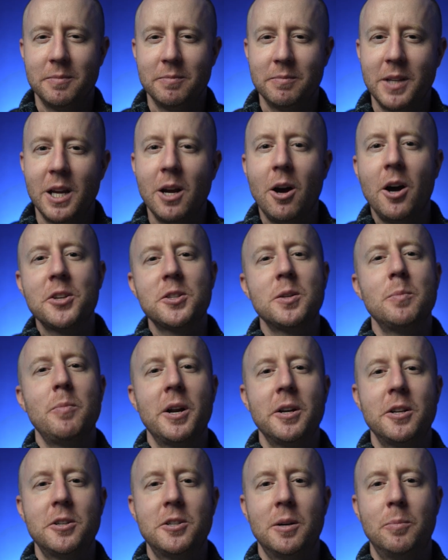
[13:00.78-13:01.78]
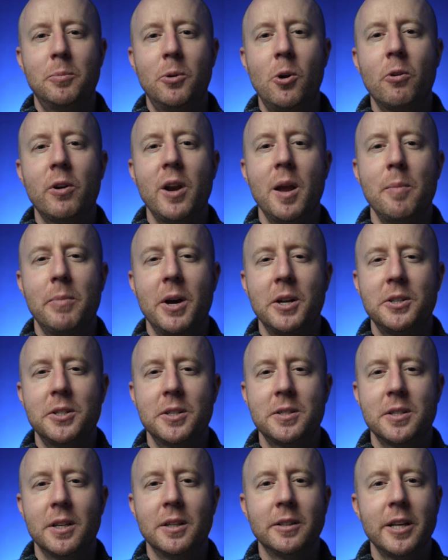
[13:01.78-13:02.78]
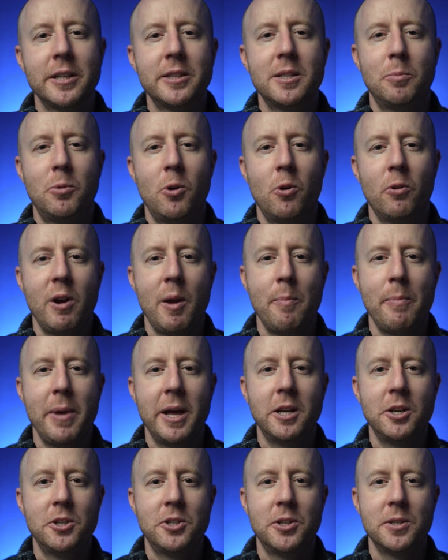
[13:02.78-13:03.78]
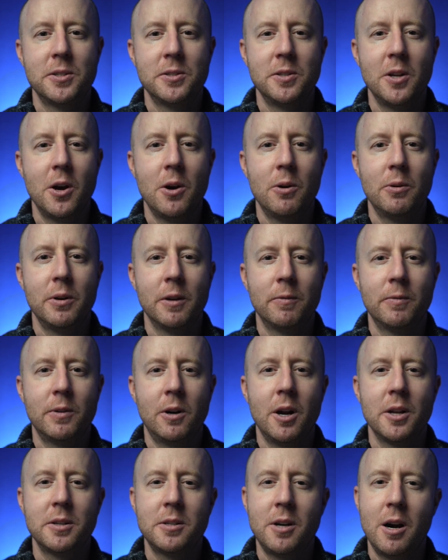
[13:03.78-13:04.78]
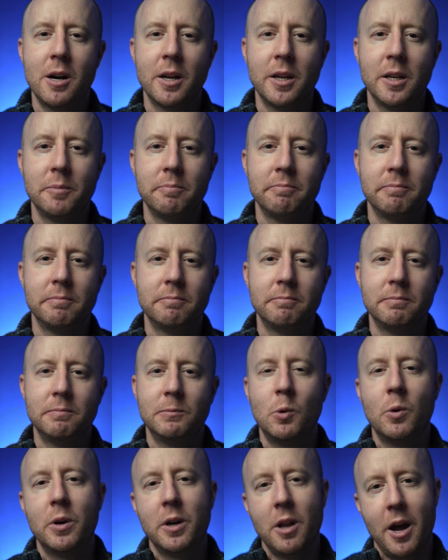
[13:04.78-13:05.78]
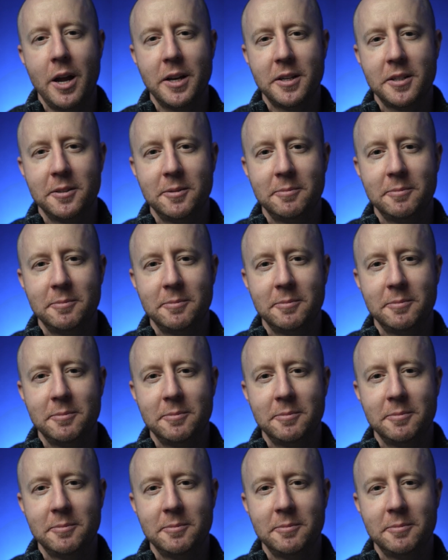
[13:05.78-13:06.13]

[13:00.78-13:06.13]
They also monitor program budgets and let the program managers know if they're on target or not.